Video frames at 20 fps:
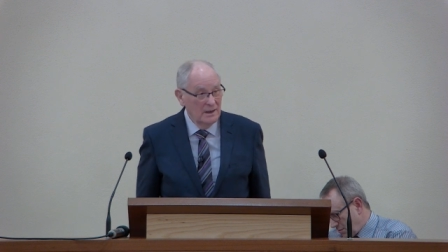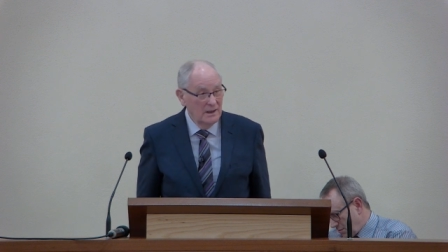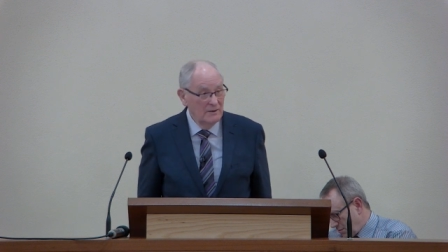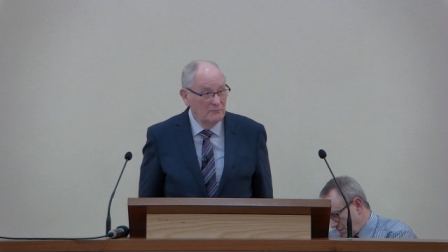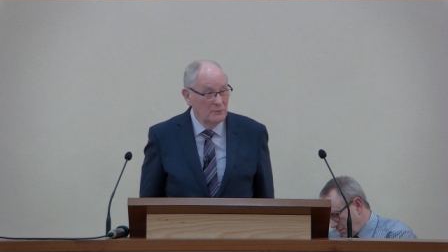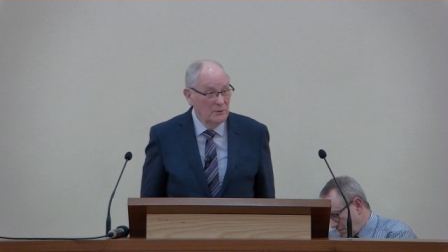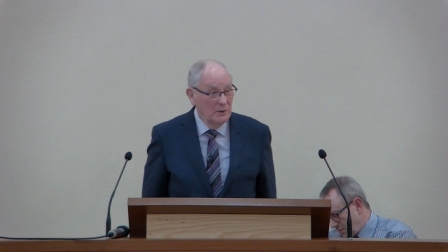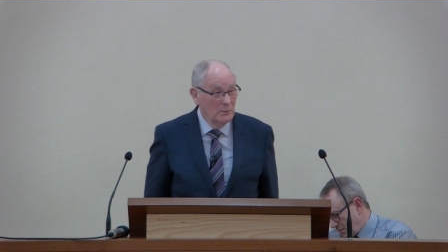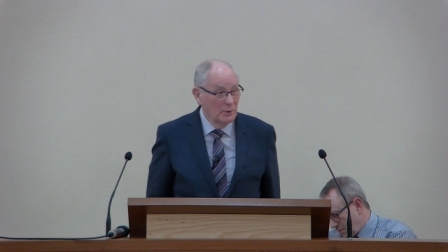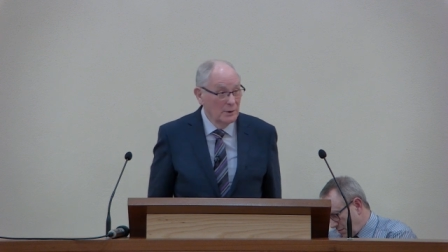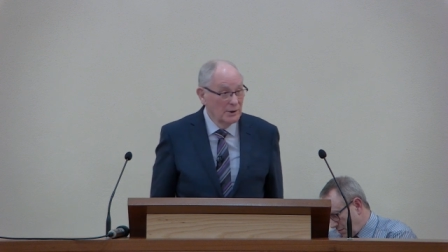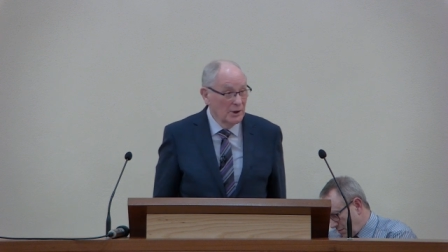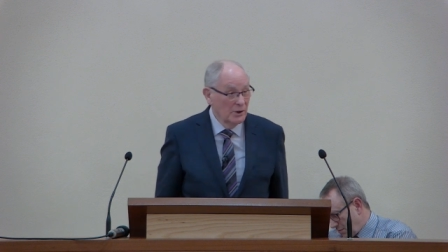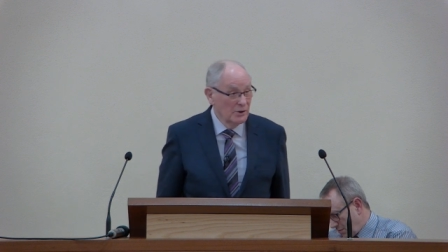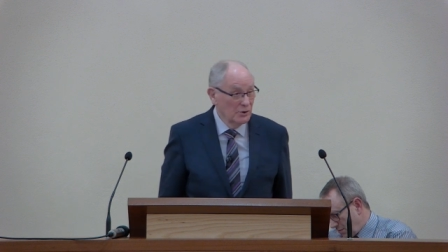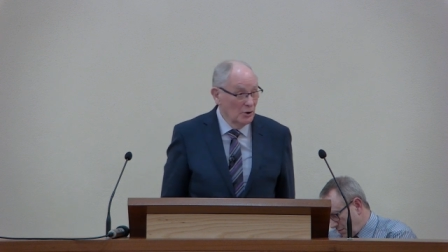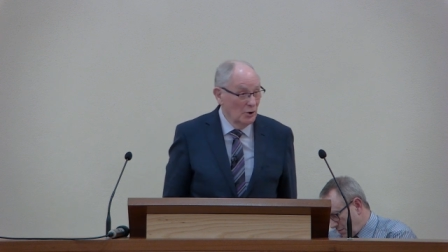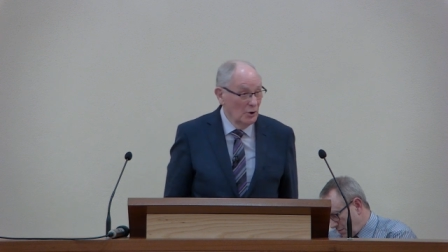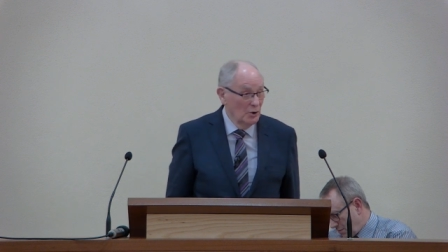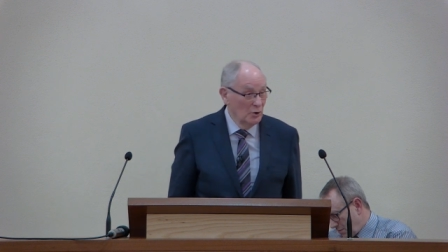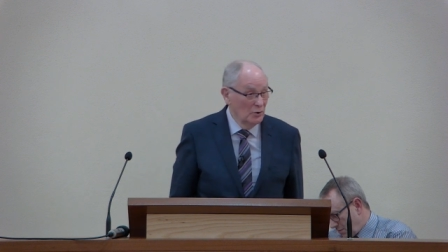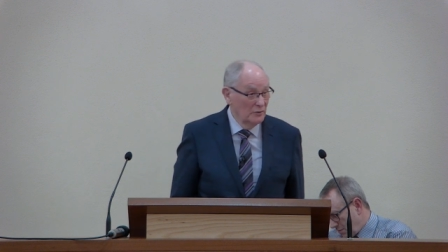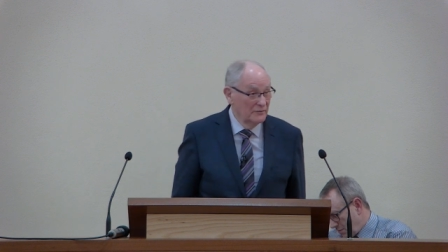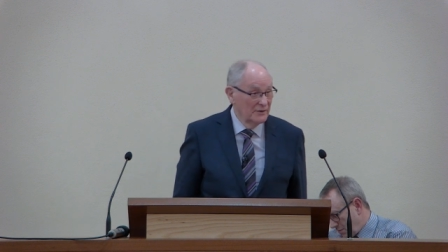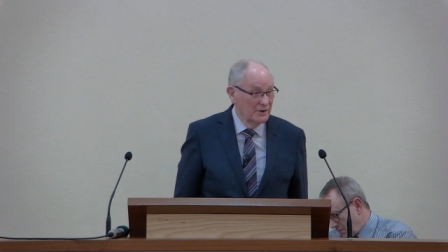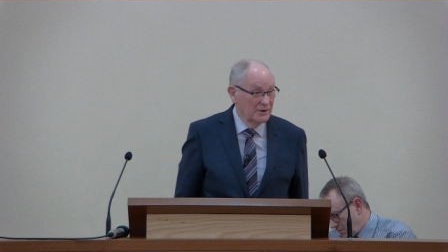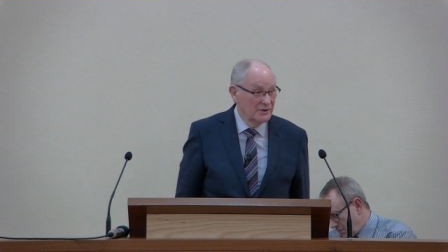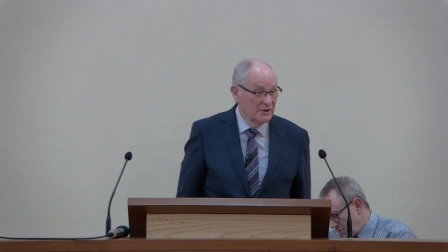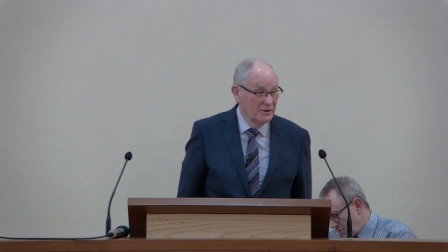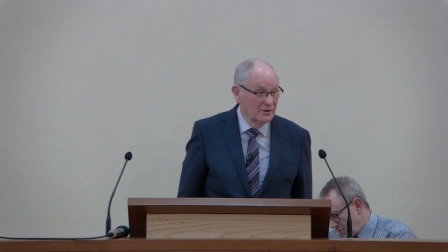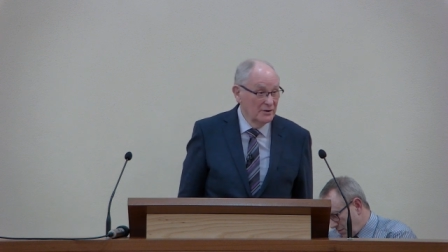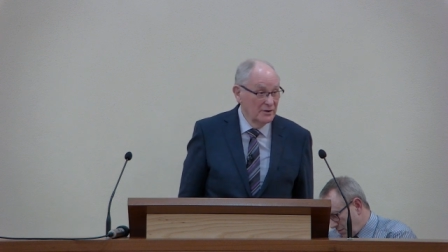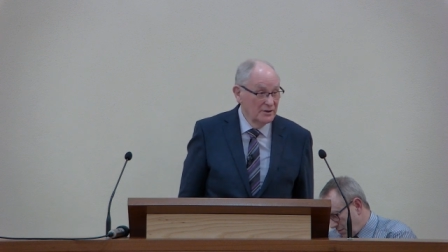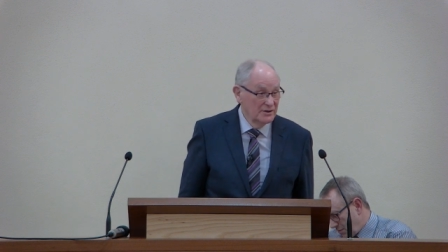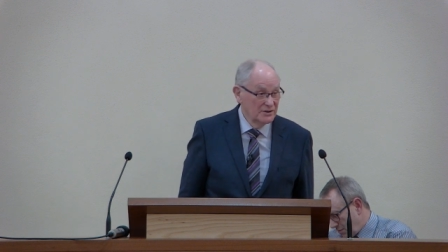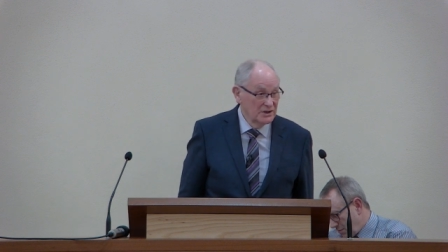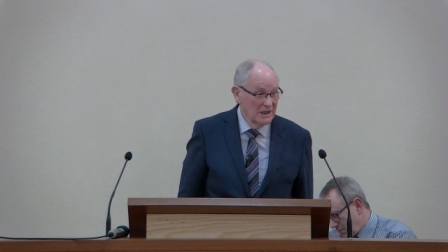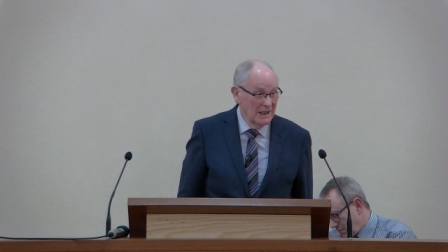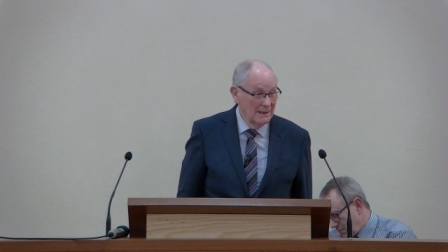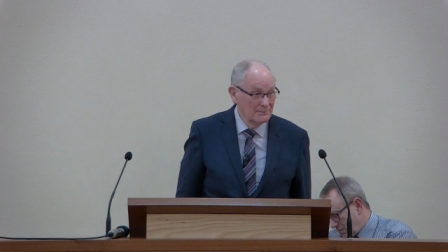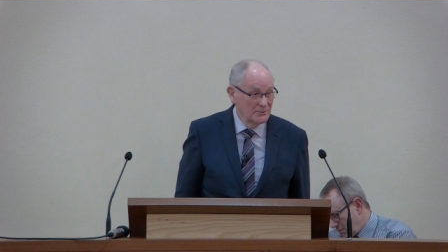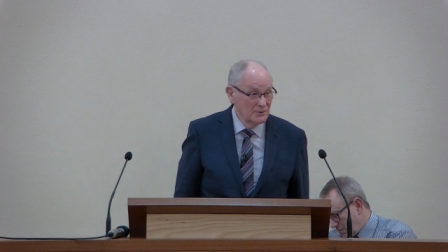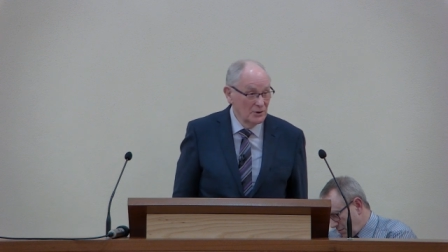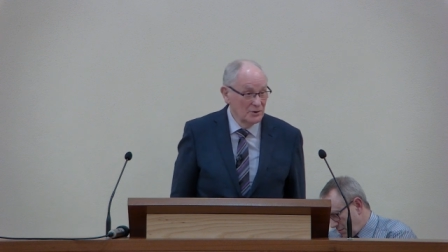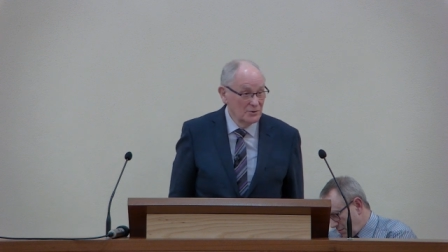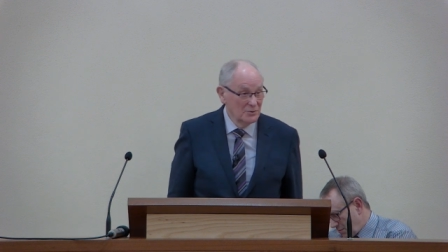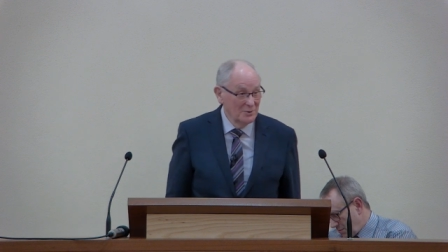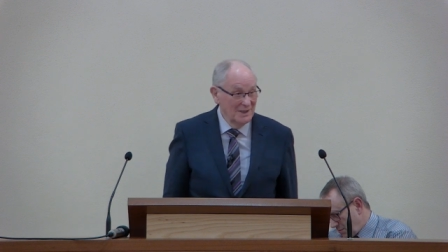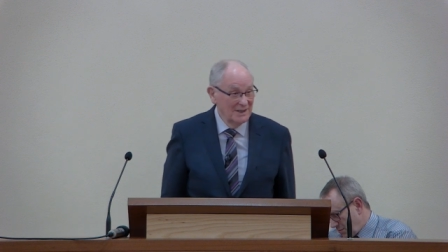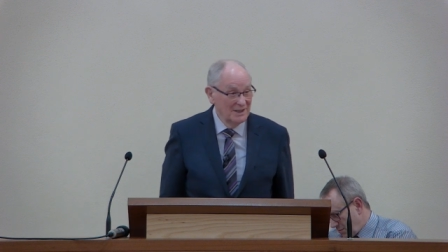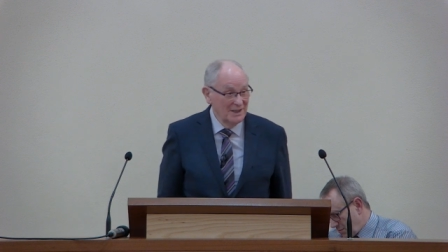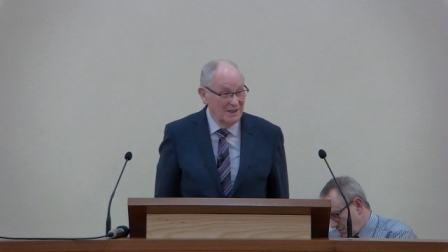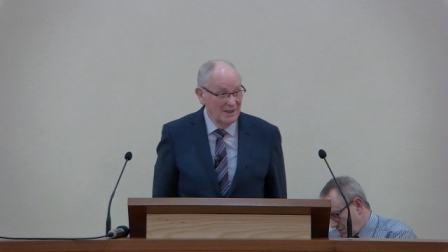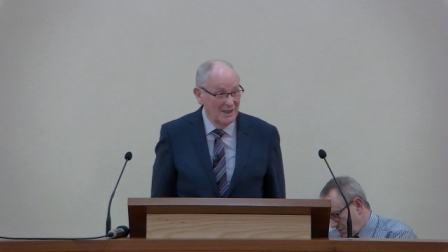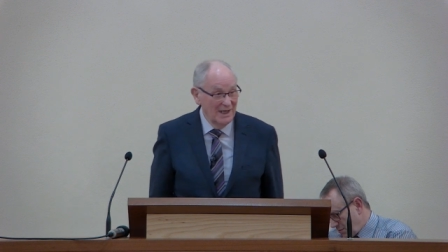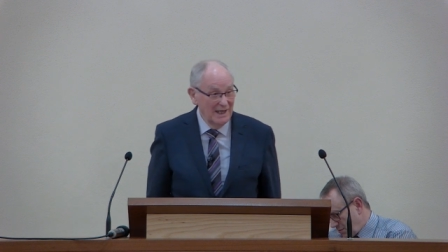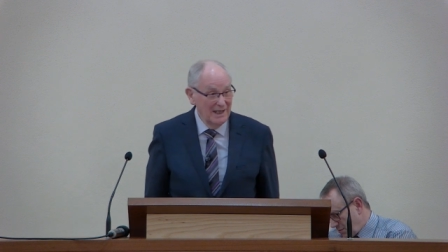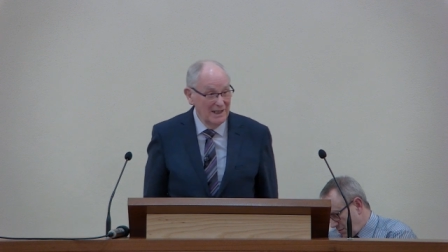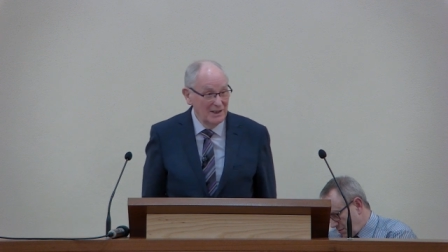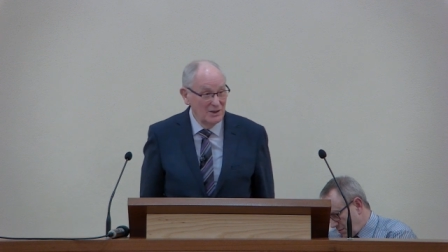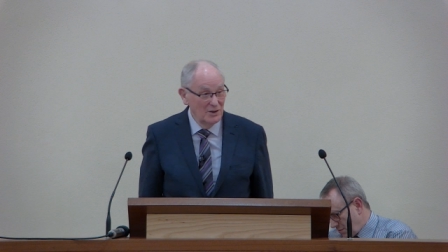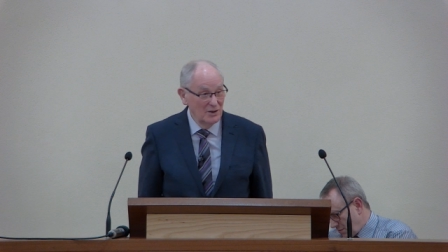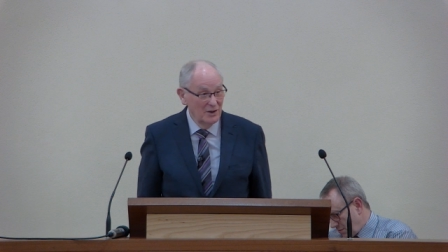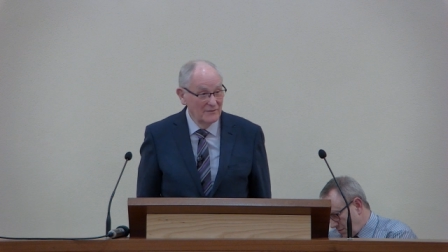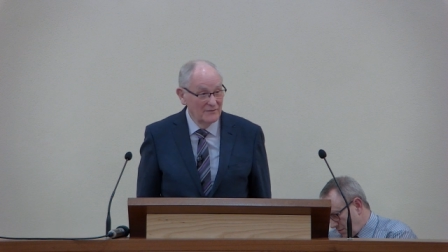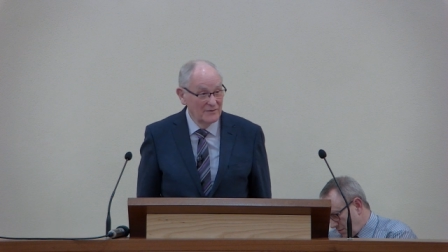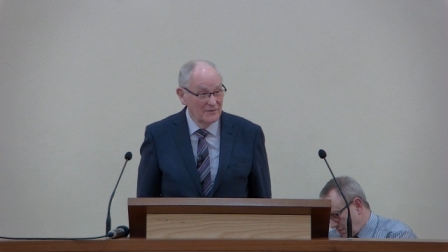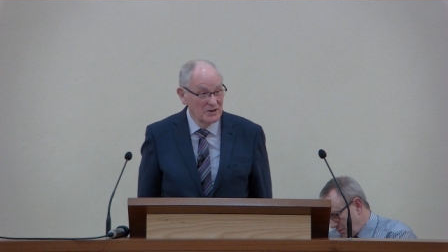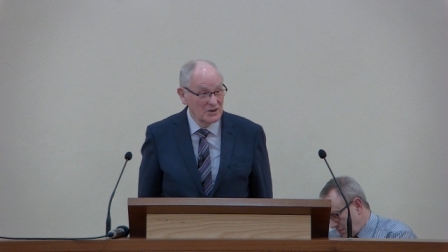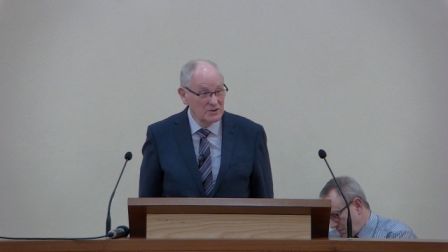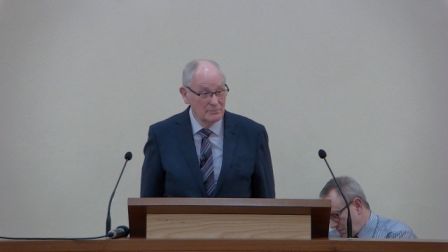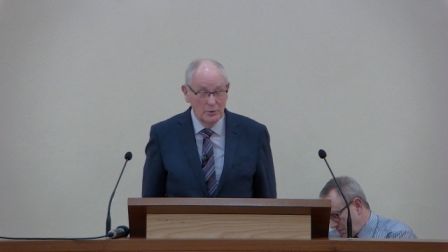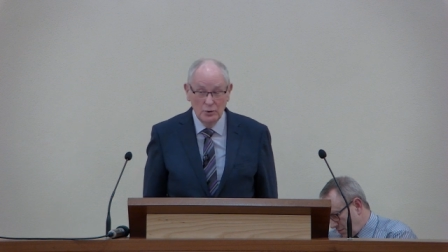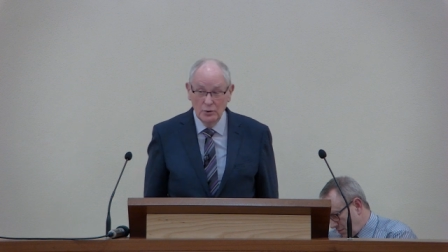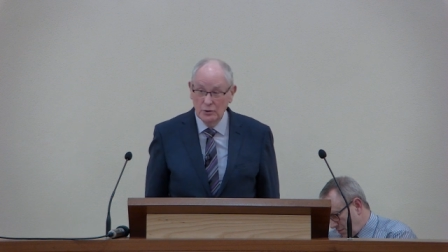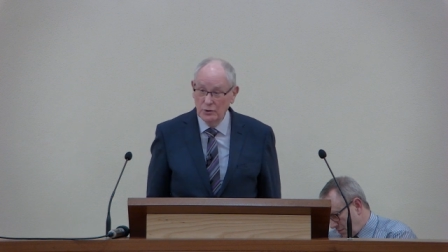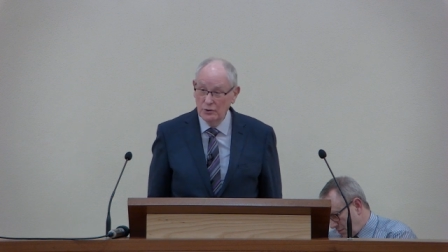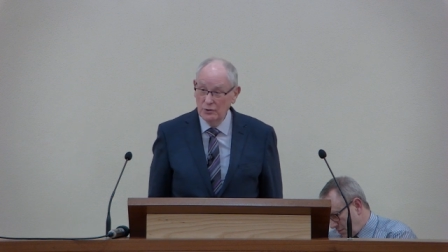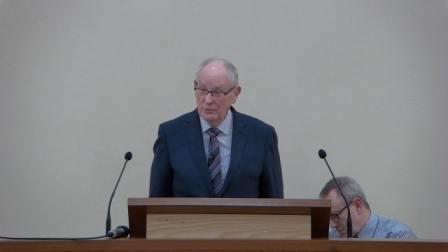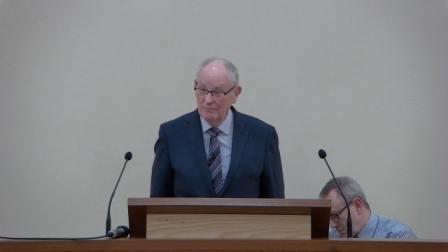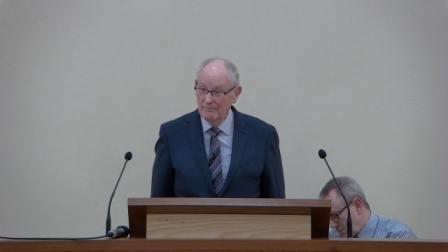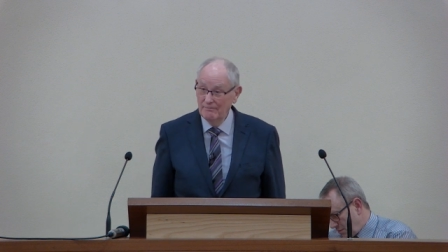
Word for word: If we were to turn over to chapter 29 of this book,